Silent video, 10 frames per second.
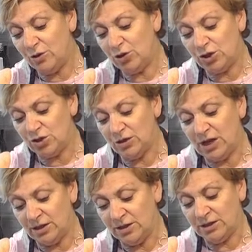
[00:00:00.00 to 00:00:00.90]
you should do the
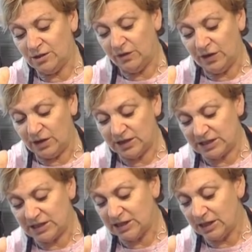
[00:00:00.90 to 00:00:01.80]
onions
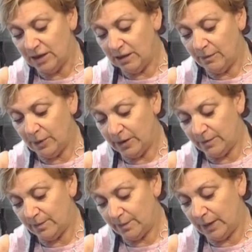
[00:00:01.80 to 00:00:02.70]
first,
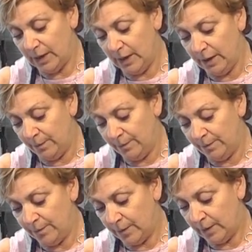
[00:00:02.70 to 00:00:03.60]
but
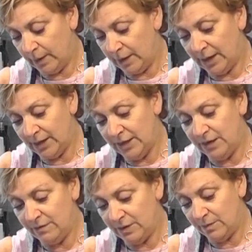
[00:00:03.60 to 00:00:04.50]
and
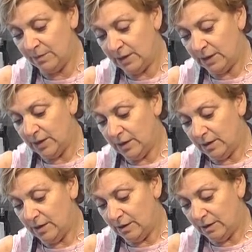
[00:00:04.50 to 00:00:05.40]
leave them.
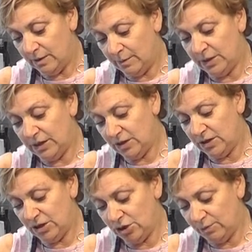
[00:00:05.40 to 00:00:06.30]
But
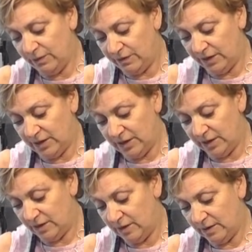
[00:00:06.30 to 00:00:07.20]
they should be fine.
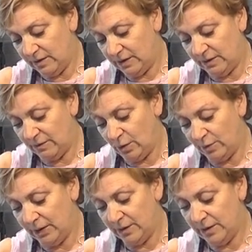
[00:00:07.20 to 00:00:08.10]
They've not
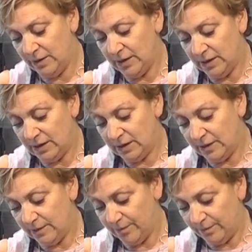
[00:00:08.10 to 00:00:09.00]
been,
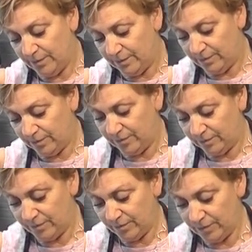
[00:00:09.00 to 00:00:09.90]

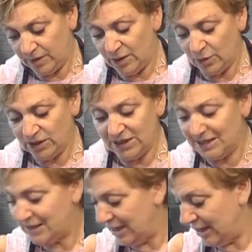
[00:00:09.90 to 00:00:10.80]
they're not
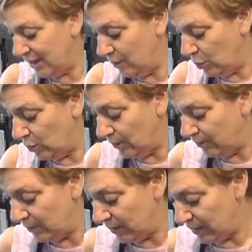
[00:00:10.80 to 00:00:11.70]
sizzling anymore.
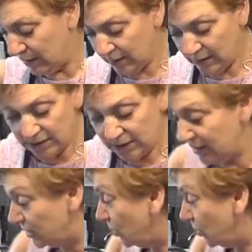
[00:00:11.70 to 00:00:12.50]
So that's